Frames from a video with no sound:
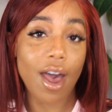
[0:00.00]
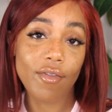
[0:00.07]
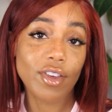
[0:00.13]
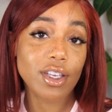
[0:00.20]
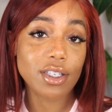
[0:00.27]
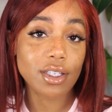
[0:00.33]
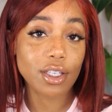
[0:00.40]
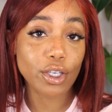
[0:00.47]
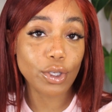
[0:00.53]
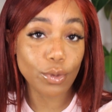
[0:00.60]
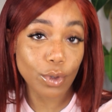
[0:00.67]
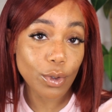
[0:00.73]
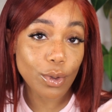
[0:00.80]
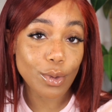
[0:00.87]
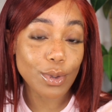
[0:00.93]
obviously you
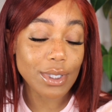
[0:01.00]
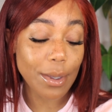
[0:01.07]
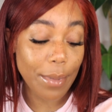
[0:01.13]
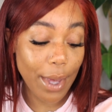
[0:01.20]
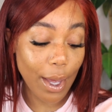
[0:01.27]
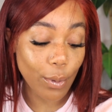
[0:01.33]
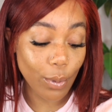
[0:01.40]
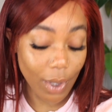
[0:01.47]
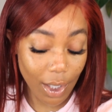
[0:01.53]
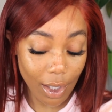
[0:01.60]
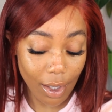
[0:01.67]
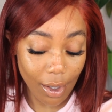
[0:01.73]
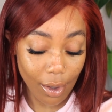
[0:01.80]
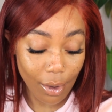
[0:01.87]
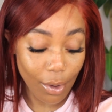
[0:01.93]
knew it was a bad
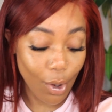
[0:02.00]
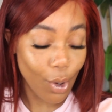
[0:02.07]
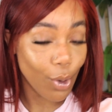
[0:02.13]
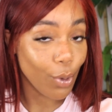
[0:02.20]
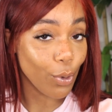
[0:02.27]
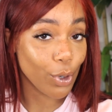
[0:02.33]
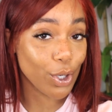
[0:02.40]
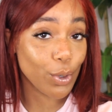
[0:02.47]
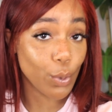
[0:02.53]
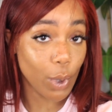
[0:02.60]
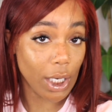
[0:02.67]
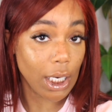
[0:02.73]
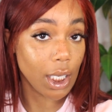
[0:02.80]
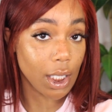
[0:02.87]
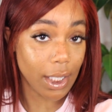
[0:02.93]
wig or you
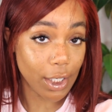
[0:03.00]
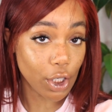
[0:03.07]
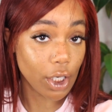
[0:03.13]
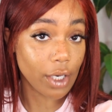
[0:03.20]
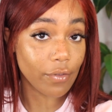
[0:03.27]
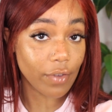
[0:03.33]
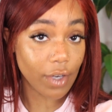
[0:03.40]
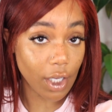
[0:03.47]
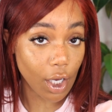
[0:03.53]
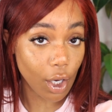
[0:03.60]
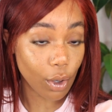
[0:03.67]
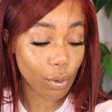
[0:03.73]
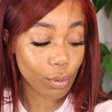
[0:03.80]
wouldn't have clicked on the video.